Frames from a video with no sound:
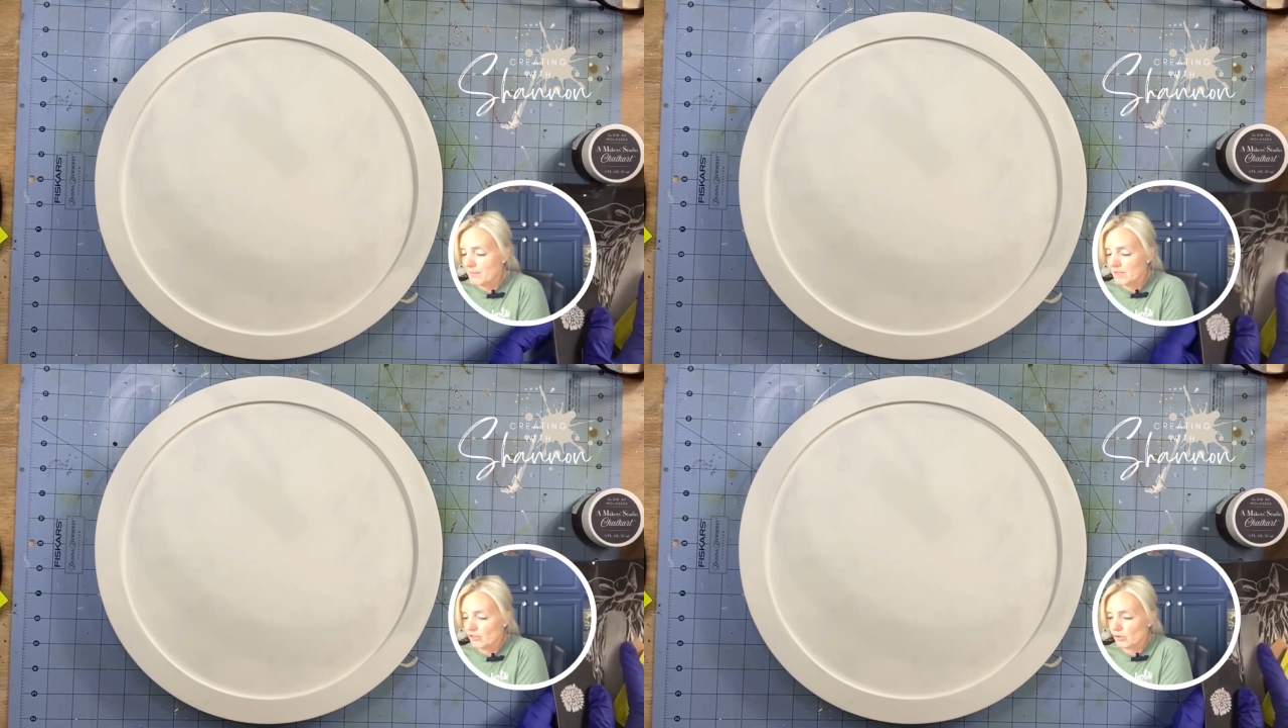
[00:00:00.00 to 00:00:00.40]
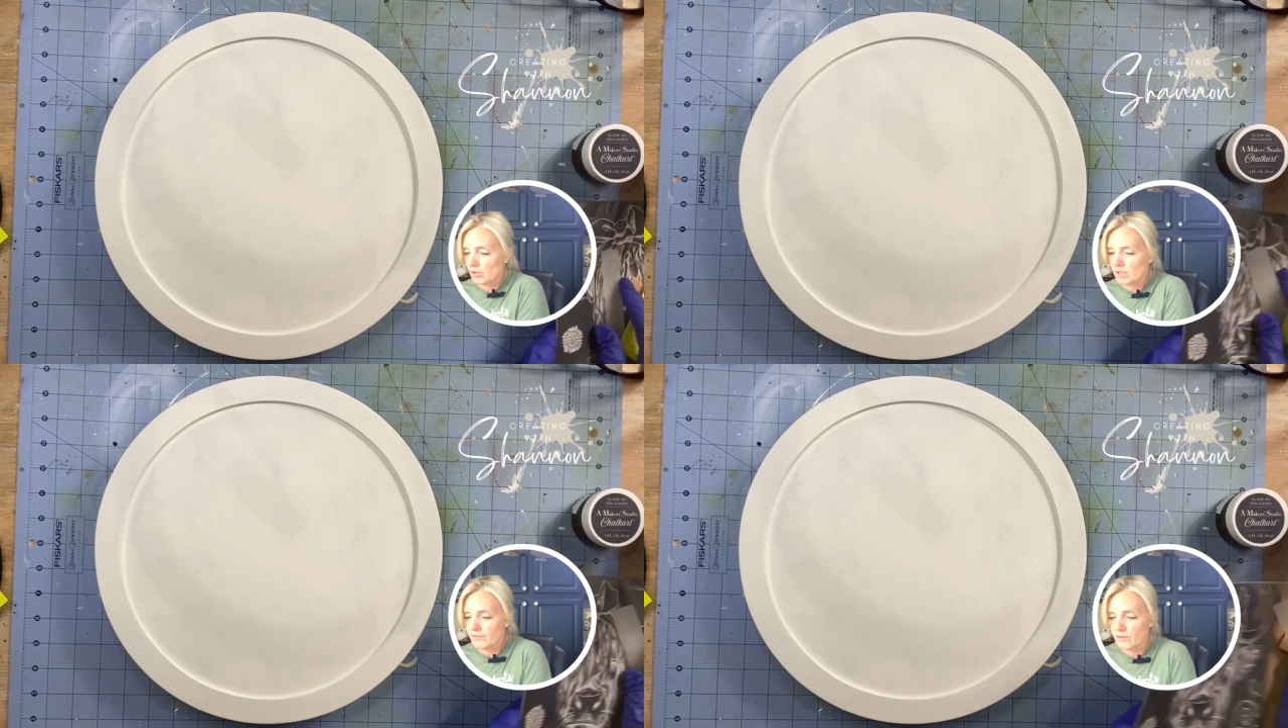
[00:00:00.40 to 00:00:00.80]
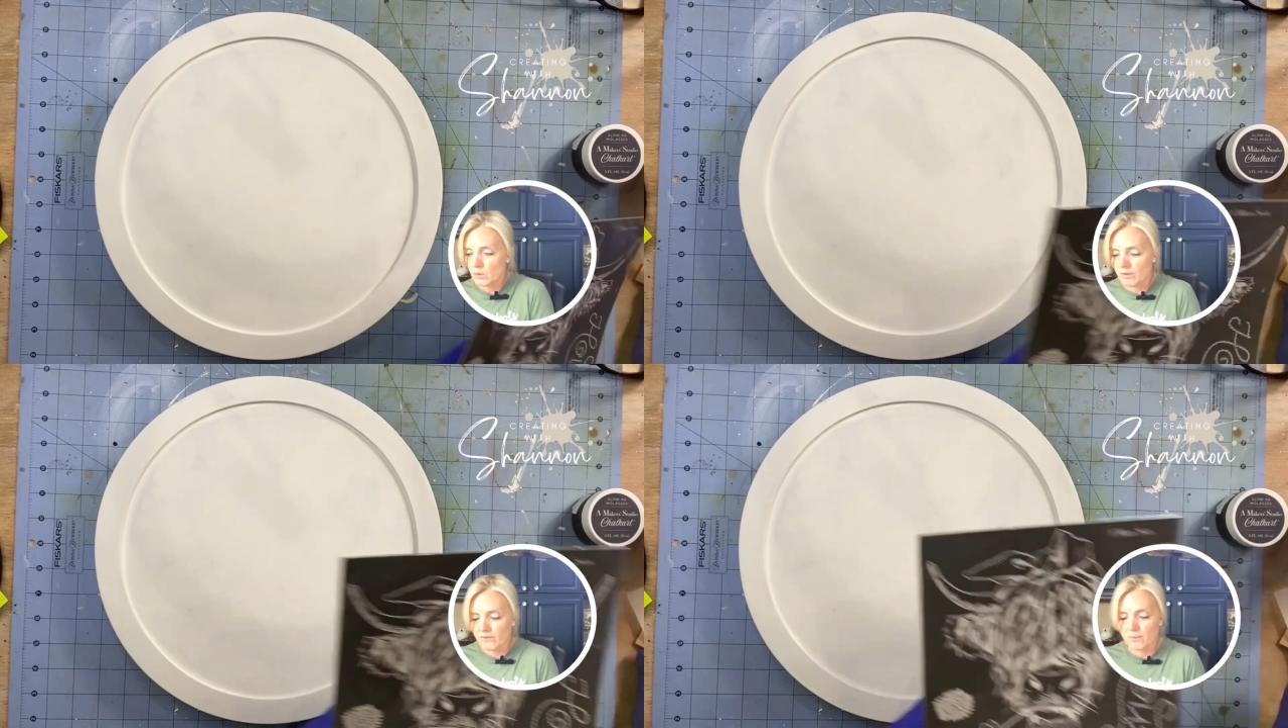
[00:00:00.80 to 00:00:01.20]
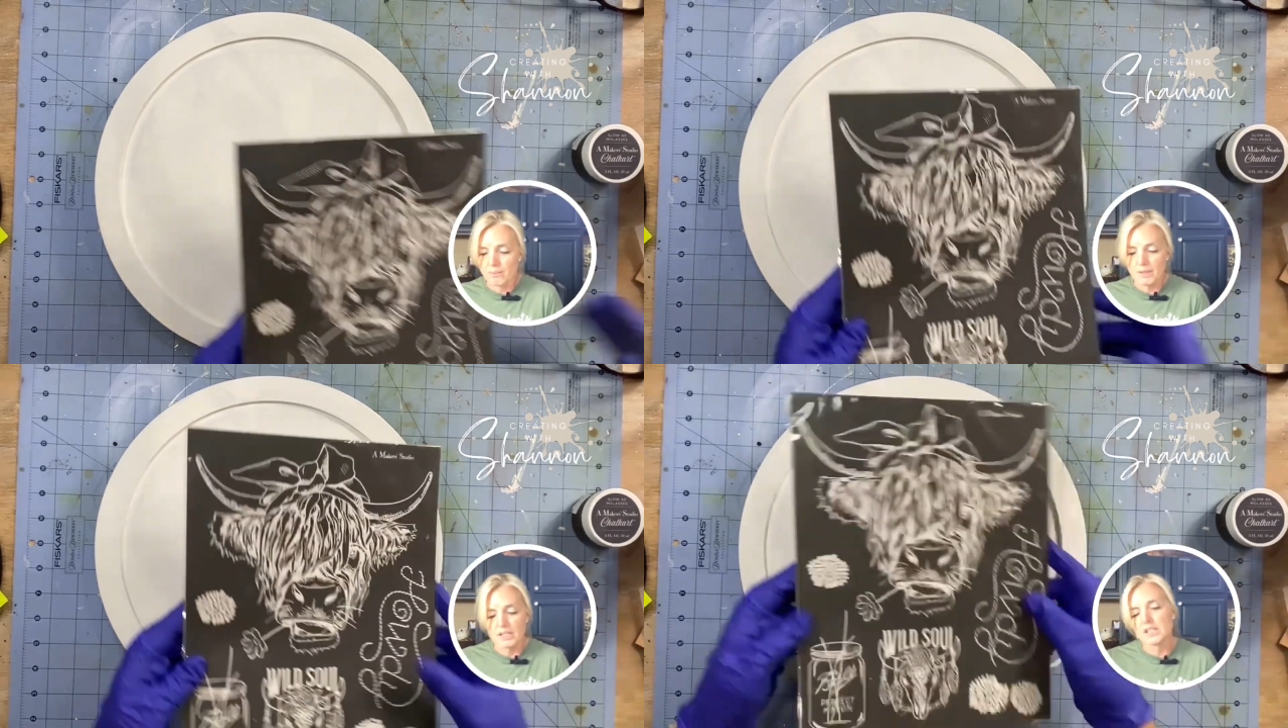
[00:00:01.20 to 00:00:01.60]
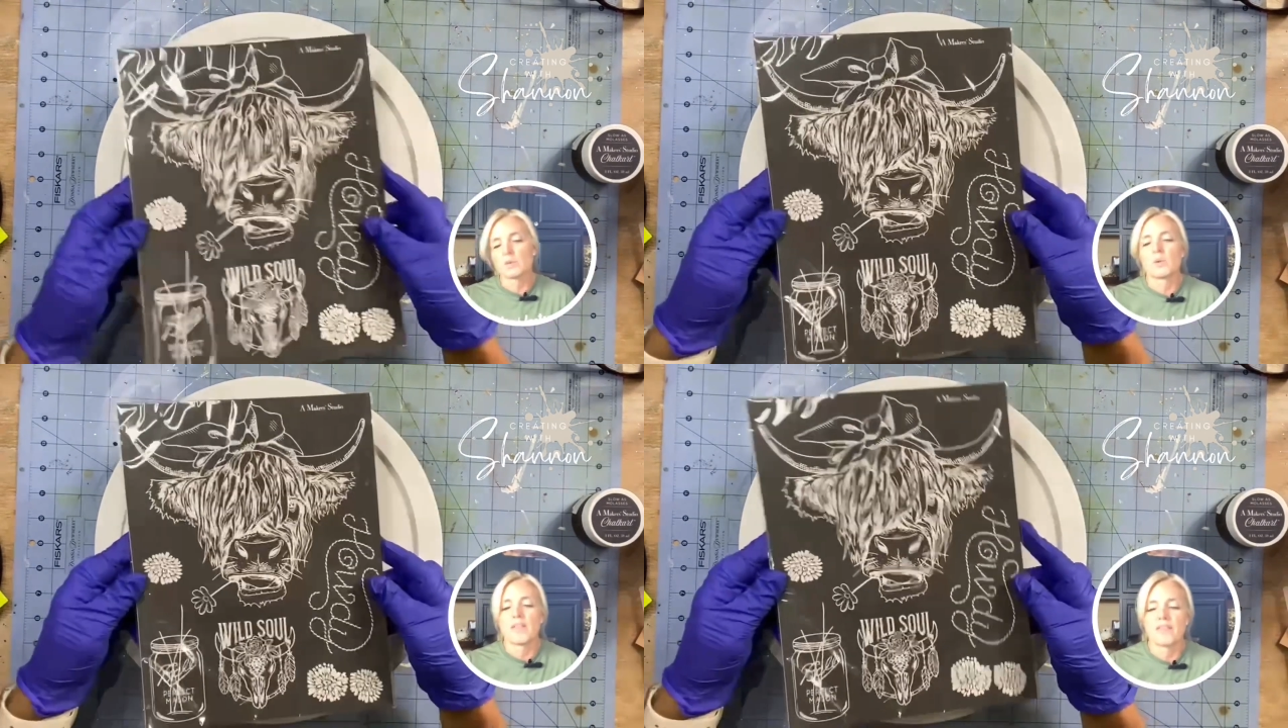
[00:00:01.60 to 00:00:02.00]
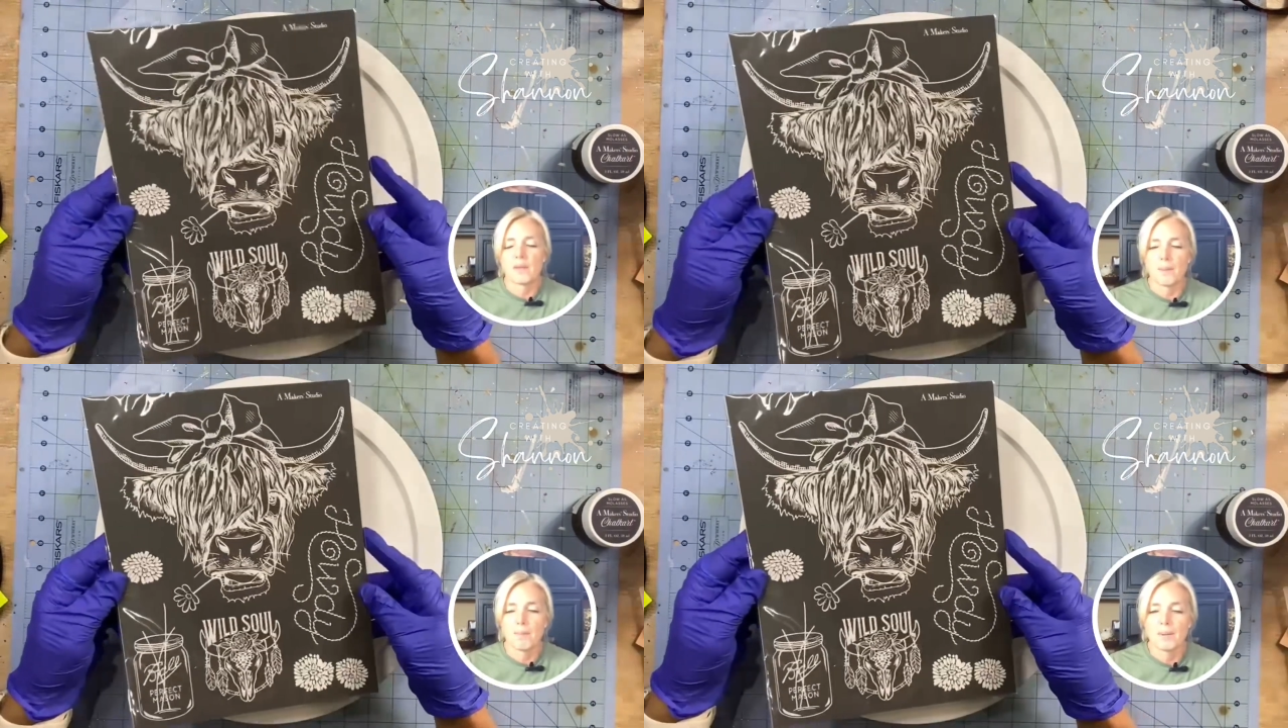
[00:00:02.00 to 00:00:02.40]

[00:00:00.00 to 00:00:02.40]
I'm not sure if you are familiar with them,